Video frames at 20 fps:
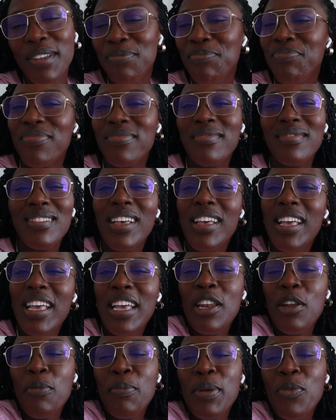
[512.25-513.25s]
but
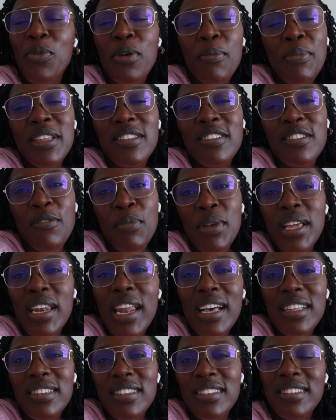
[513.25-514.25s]
it'll be remiss of
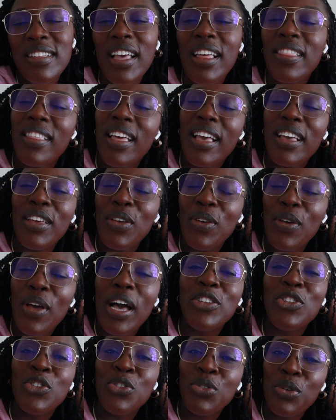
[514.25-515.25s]
me not to say thank
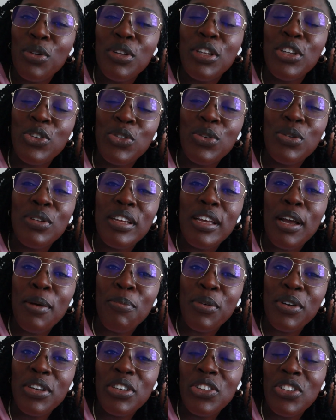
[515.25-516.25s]
you. I truly,
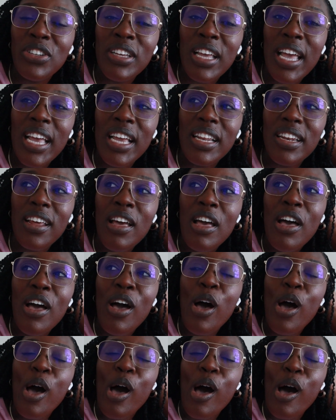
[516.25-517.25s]
truly appreciate
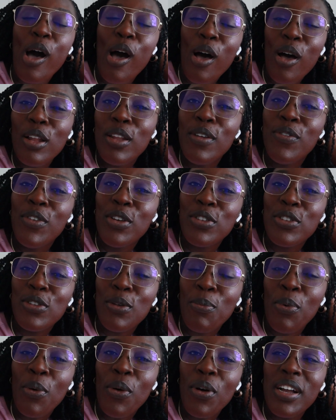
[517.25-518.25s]
all of your
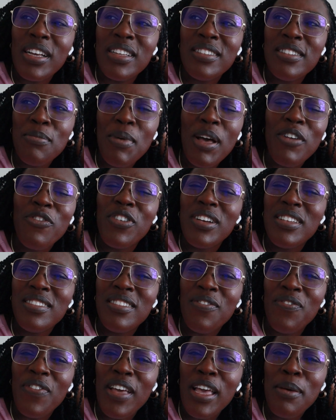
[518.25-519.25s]
support. And to my
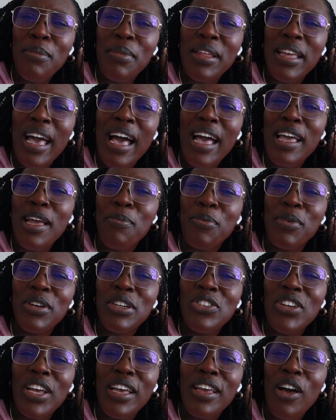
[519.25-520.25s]
friends and family, I
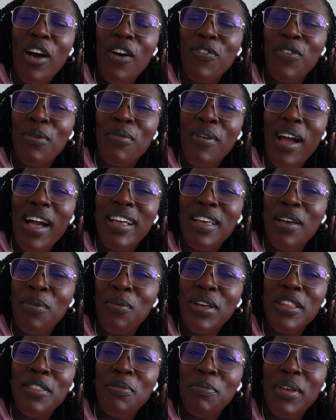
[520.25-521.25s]
appreciate y'all for
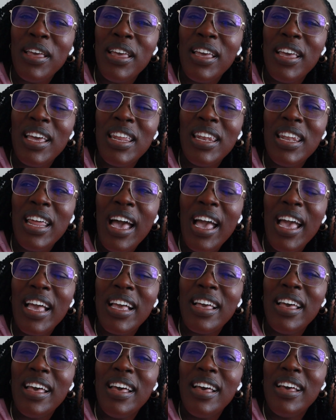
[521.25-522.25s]
rocking with me and
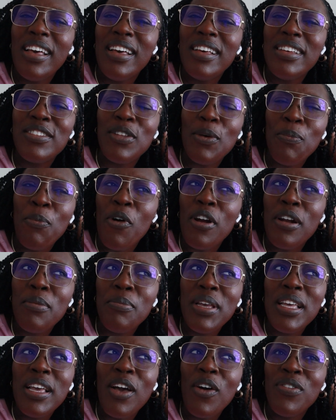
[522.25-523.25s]
like
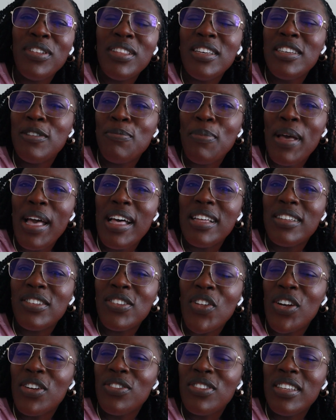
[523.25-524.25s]
supporting me over these
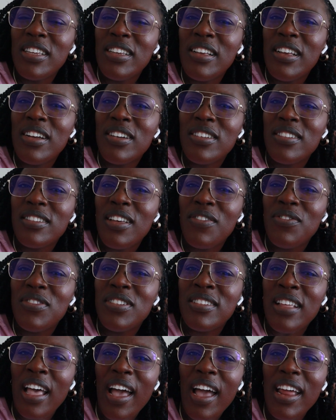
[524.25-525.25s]
past 13 years
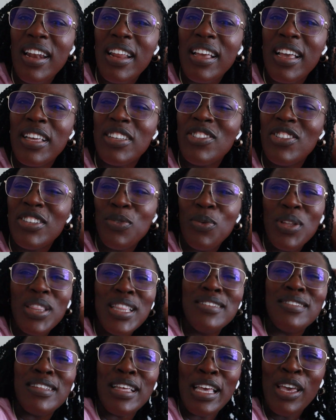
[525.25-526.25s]
of designing and just
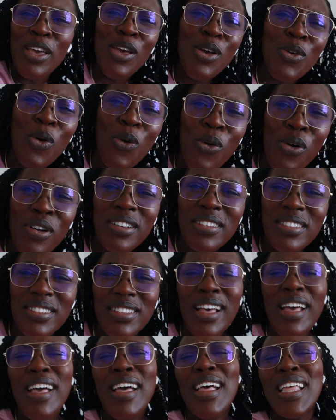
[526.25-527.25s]
with this
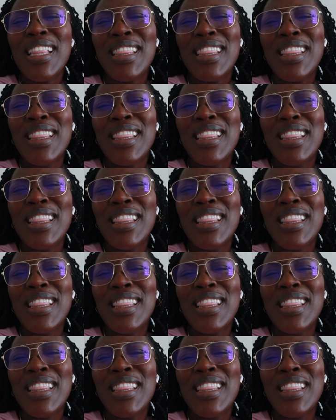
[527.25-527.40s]
e-course.